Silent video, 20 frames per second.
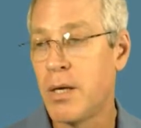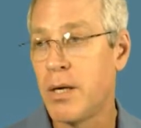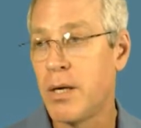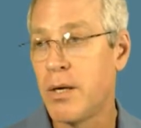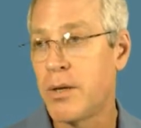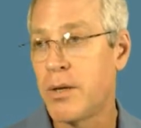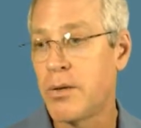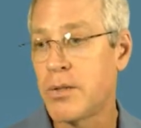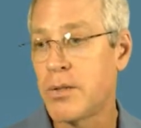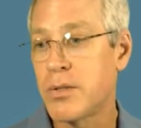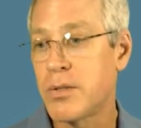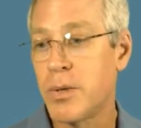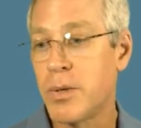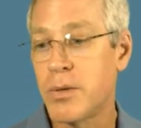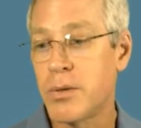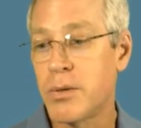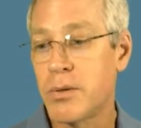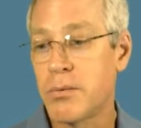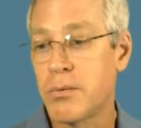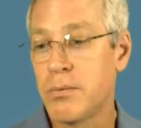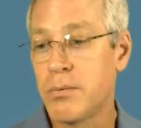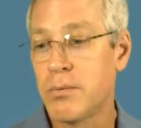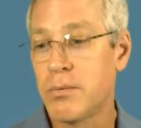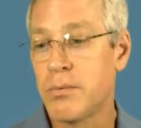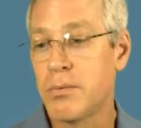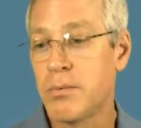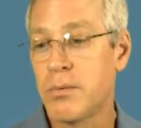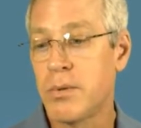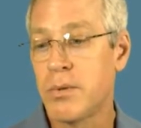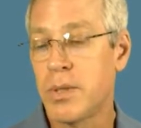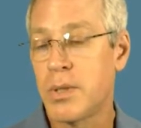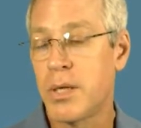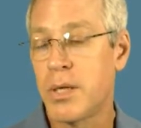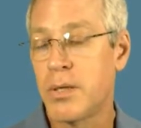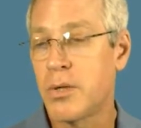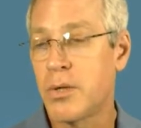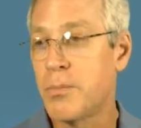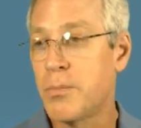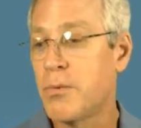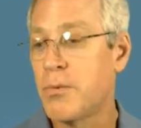There are some other
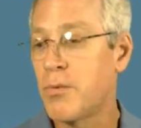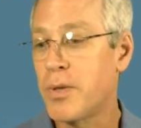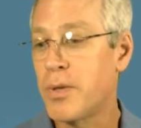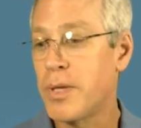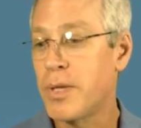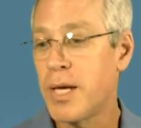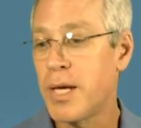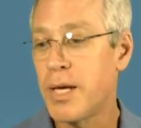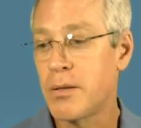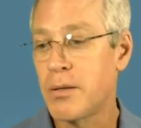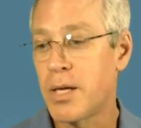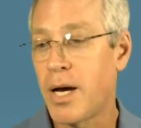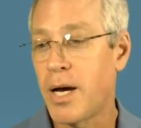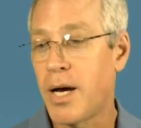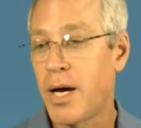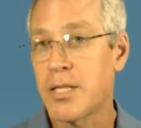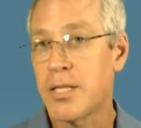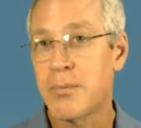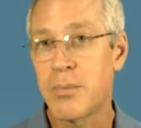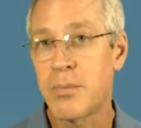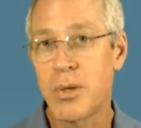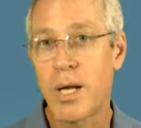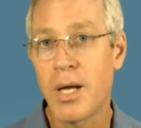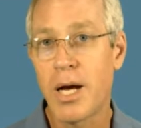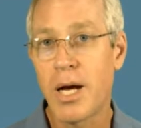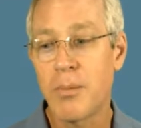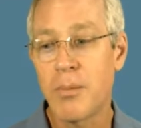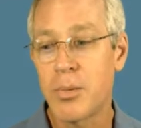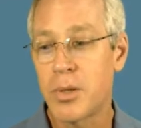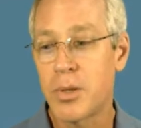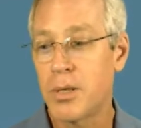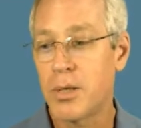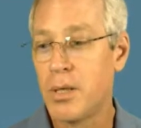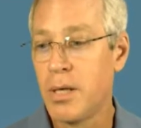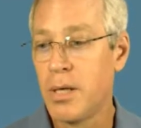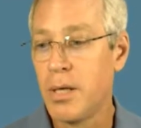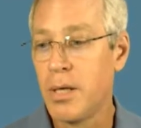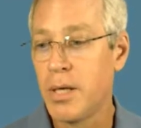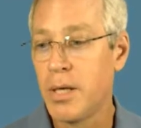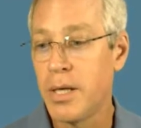terms for that. The hospital hopper,
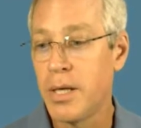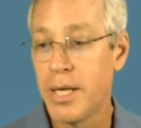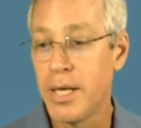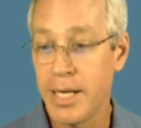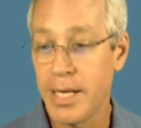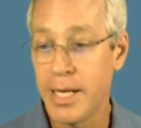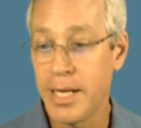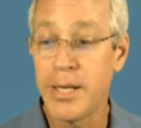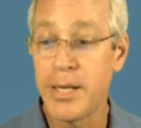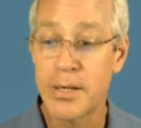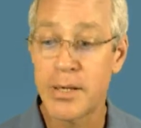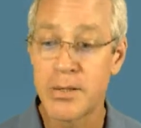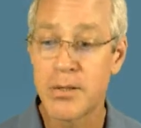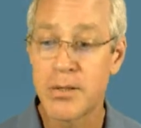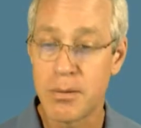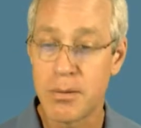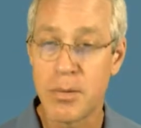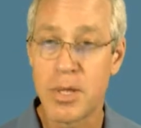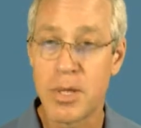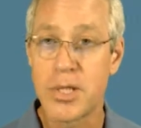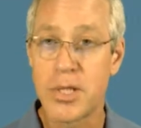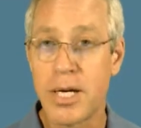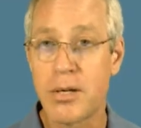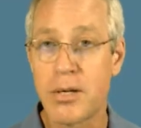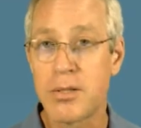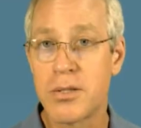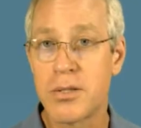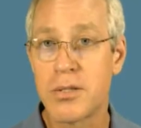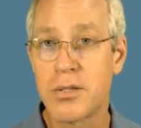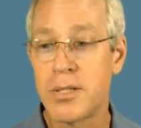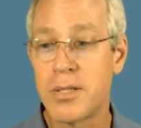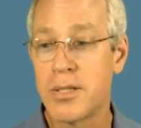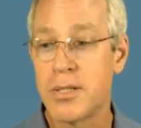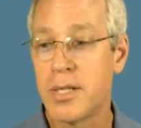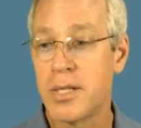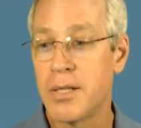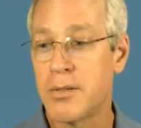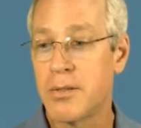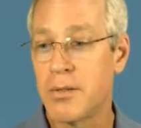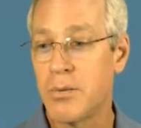it indexes to Munchausen's
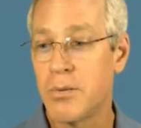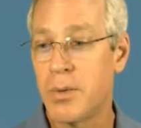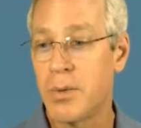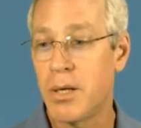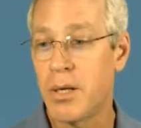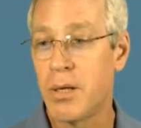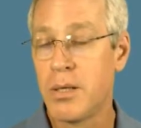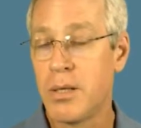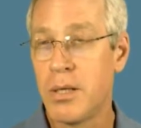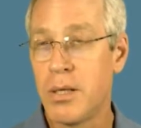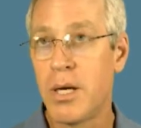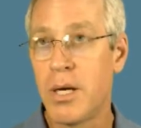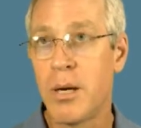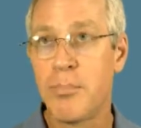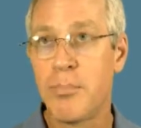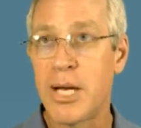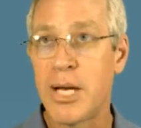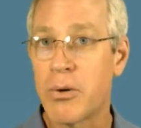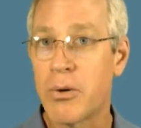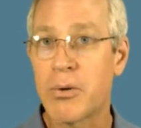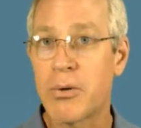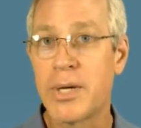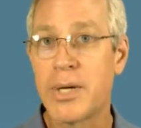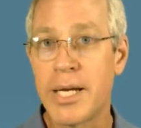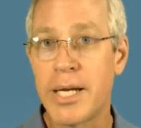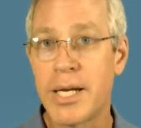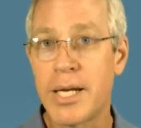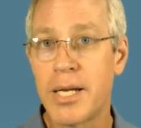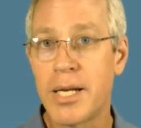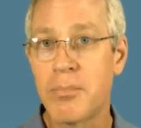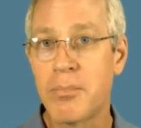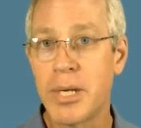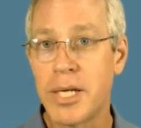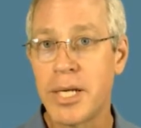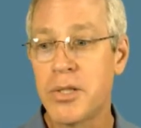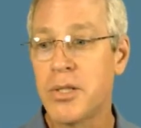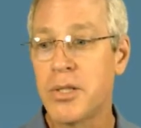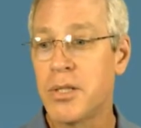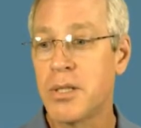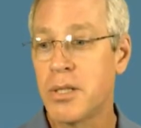disease as well. A peregrinating
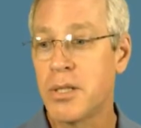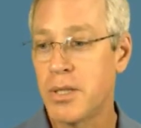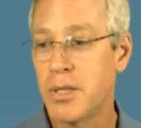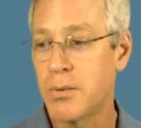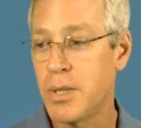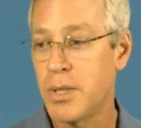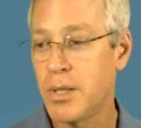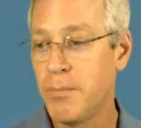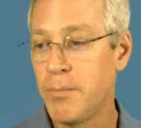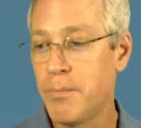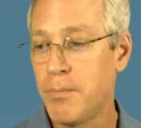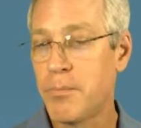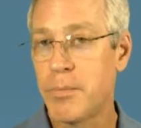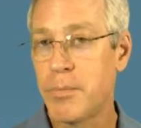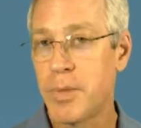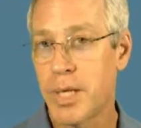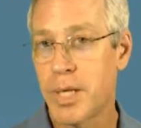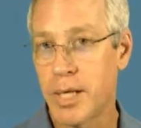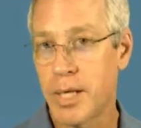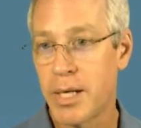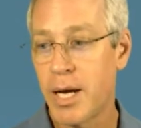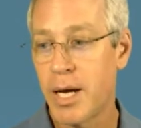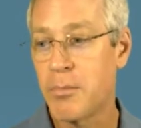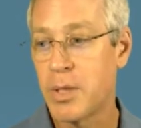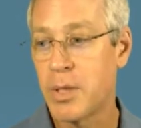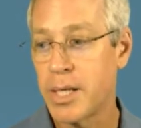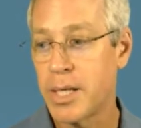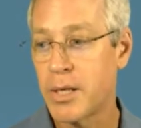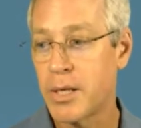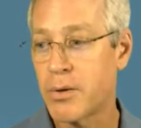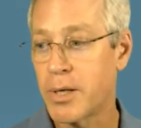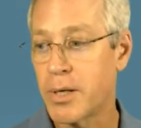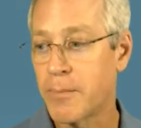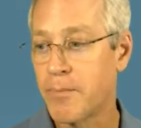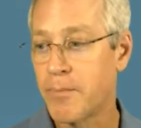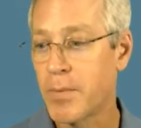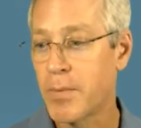patient as well, but again, not malingering.